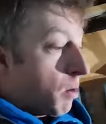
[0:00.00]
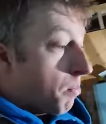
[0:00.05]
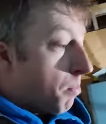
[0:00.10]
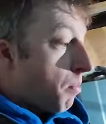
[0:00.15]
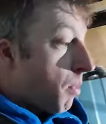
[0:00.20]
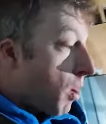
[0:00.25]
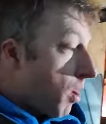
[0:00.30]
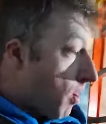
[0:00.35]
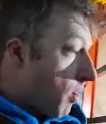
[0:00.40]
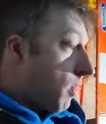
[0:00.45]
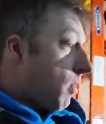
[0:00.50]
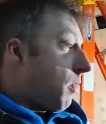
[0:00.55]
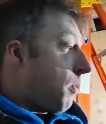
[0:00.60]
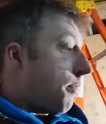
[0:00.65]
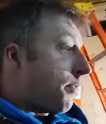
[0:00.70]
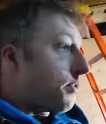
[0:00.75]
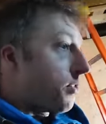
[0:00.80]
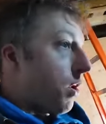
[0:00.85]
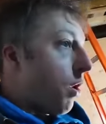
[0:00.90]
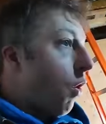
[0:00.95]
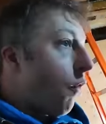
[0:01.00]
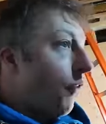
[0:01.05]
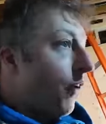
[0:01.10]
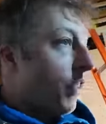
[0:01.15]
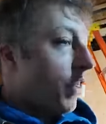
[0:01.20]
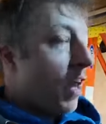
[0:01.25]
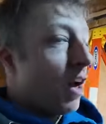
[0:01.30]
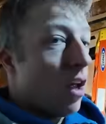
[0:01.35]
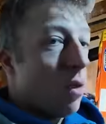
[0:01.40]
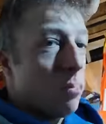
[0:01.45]
tomorrow. So hopefully
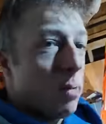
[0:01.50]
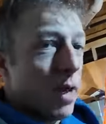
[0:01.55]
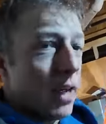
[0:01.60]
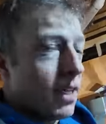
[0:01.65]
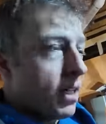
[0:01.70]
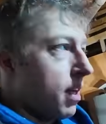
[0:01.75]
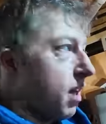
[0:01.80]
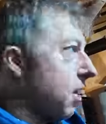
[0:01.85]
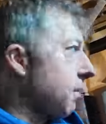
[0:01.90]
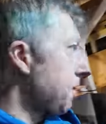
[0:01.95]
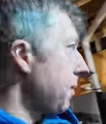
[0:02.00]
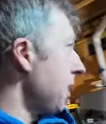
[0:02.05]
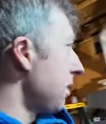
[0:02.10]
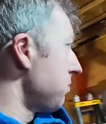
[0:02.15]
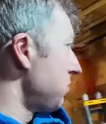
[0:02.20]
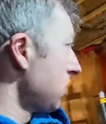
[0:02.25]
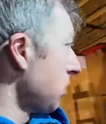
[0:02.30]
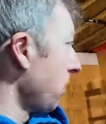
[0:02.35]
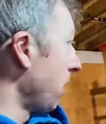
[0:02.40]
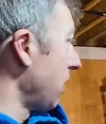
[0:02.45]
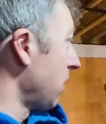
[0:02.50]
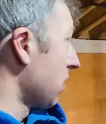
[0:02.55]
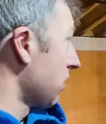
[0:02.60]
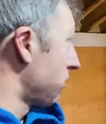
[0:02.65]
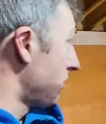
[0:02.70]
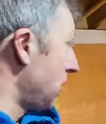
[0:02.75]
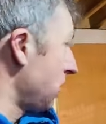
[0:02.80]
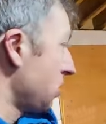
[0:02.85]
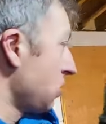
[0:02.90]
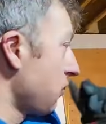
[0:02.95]
get that all buttoned up. I'm still waiting on a
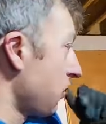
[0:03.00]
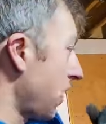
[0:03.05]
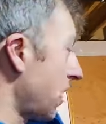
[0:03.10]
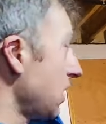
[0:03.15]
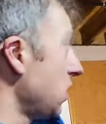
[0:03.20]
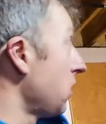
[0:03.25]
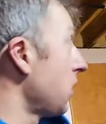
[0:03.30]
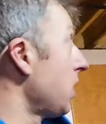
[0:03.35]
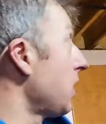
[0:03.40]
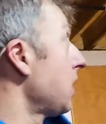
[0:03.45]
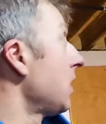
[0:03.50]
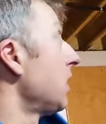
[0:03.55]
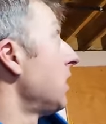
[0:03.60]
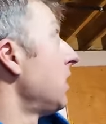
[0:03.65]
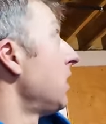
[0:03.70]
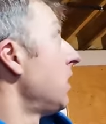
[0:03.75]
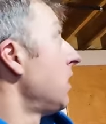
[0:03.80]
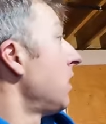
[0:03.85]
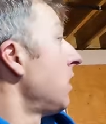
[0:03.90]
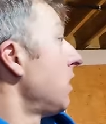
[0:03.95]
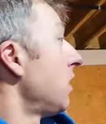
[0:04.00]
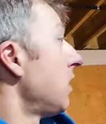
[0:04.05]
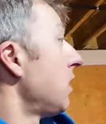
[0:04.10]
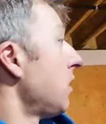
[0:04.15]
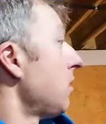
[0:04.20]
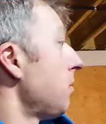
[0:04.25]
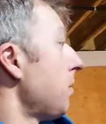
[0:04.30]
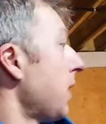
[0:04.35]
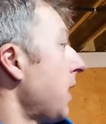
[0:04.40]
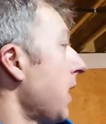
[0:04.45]
sensor for that unit,
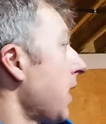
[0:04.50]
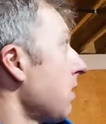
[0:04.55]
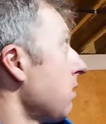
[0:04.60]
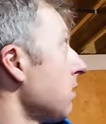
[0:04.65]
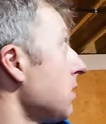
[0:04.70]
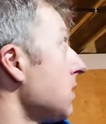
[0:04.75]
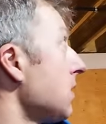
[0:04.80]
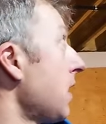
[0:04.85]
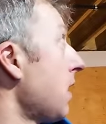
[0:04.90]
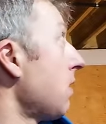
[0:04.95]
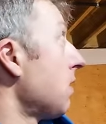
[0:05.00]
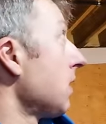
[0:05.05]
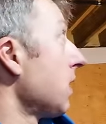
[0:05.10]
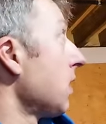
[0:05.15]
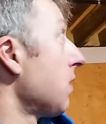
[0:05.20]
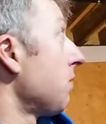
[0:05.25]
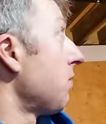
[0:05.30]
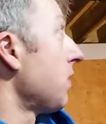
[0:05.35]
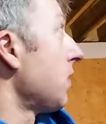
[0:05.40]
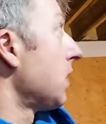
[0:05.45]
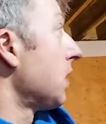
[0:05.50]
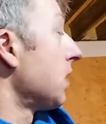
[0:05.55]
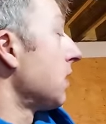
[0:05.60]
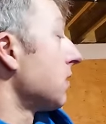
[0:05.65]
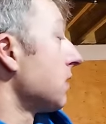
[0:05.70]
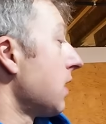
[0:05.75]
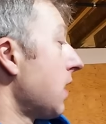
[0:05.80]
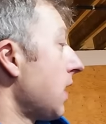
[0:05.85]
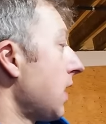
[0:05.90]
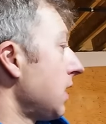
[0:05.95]
but I got to run to town and get a fitting
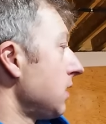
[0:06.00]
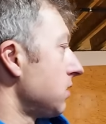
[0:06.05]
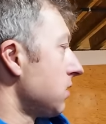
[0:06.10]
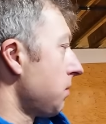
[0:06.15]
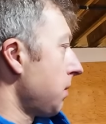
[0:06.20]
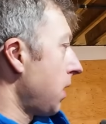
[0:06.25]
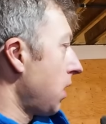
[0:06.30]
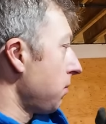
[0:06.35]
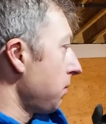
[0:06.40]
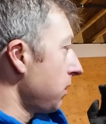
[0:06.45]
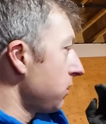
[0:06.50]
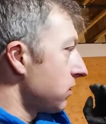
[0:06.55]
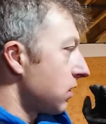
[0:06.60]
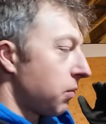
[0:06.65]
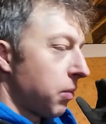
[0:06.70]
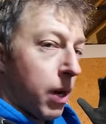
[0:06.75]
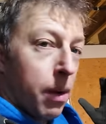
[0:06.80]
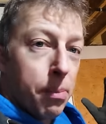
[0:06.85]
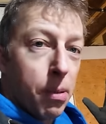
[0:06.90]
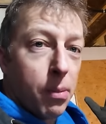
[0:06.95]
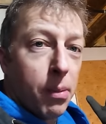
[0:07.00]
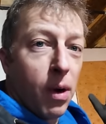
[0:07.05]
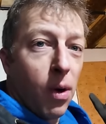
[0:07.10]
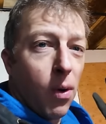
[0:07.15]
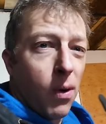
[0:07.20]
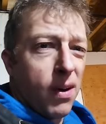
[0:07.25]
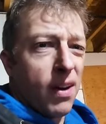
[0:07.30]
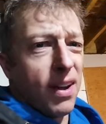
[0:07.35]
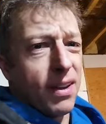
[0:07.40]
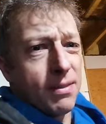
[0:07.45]
because I somehow missed it when I put my
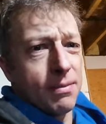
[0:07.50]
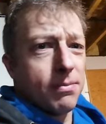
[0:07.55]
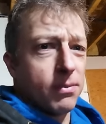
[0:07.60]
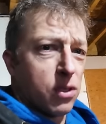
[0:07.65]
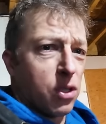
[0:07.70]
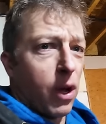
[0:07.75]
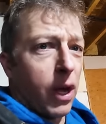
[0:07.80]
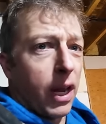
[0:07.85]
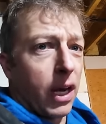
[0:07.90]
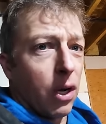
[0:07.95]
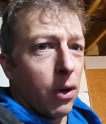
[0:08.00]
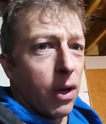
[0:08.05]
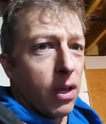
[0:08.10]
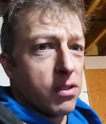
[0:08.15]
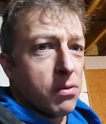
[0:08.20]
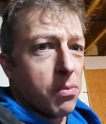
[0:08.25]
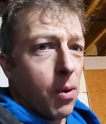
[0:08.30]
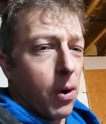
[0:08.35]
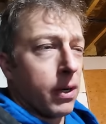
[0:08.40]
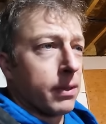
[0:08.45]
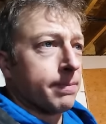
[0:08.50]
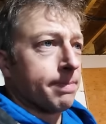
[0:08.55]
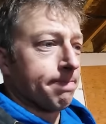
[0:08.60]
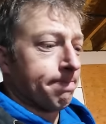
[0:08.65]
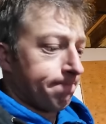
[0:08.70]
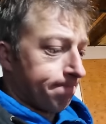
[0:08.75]
order in. So I got to go get some more.